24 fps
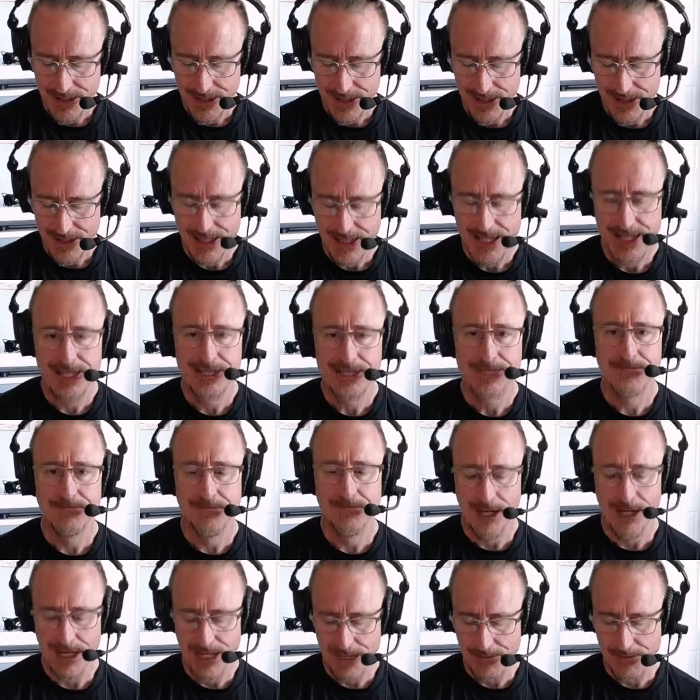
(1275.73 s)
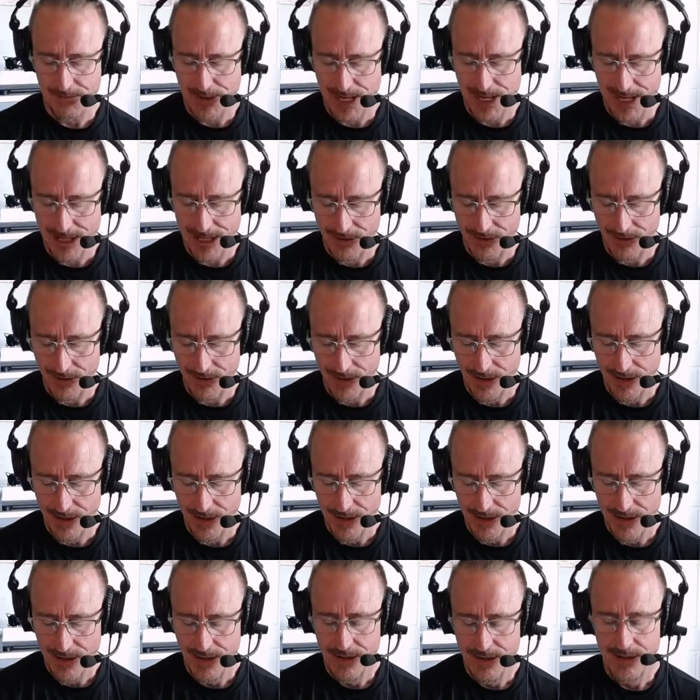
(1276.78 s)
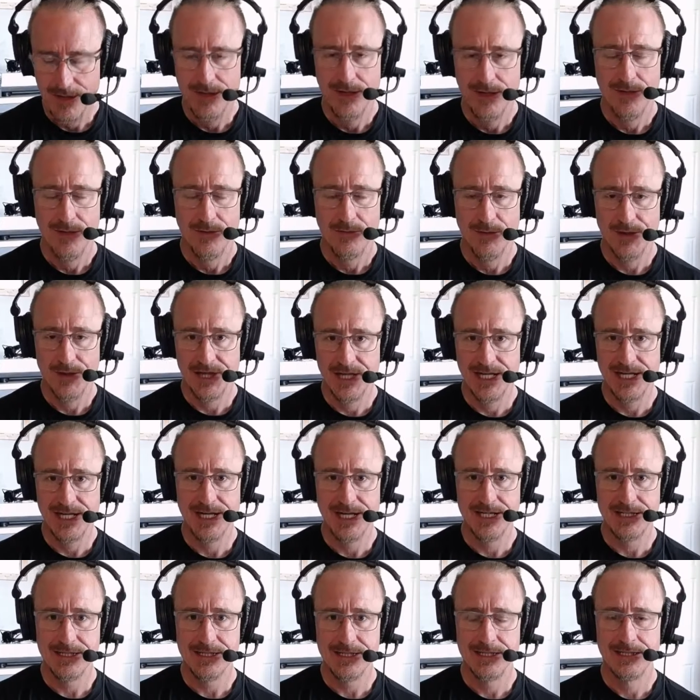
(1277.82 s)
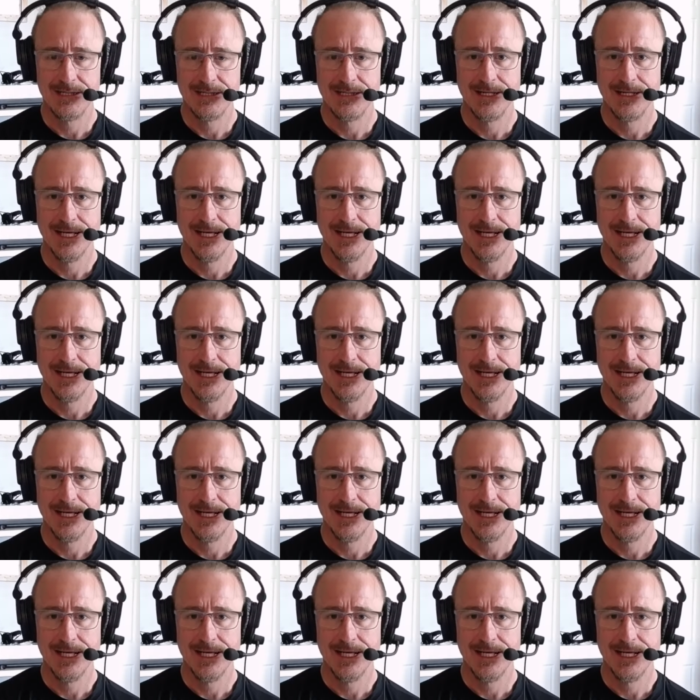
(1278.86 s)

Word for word: His mighty power within us